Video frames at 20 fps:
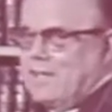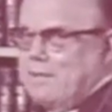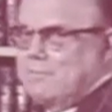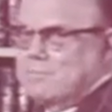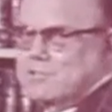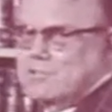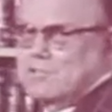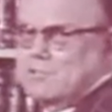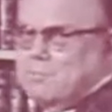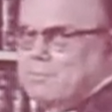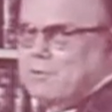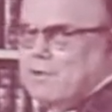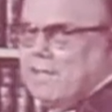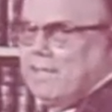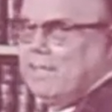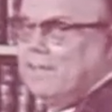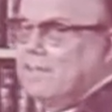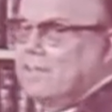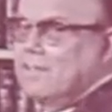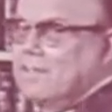times as
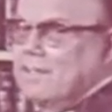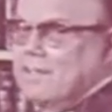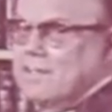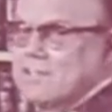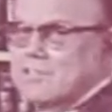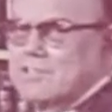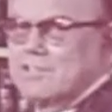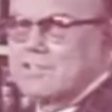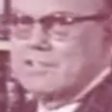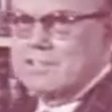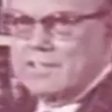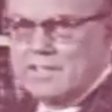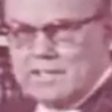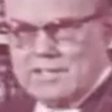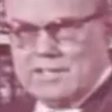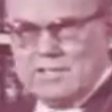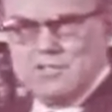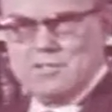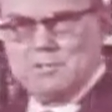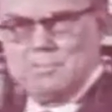bright as the
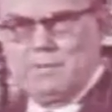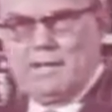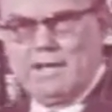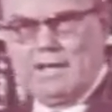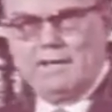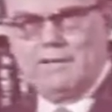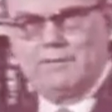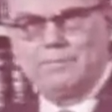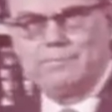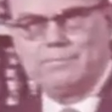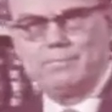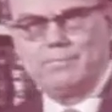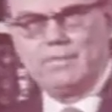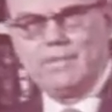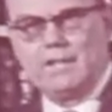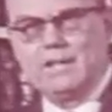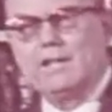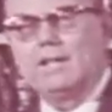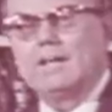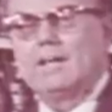darkest spot.
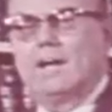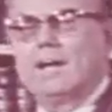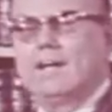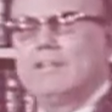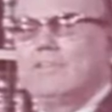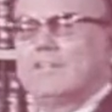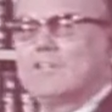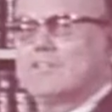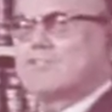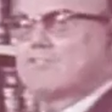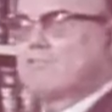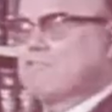On this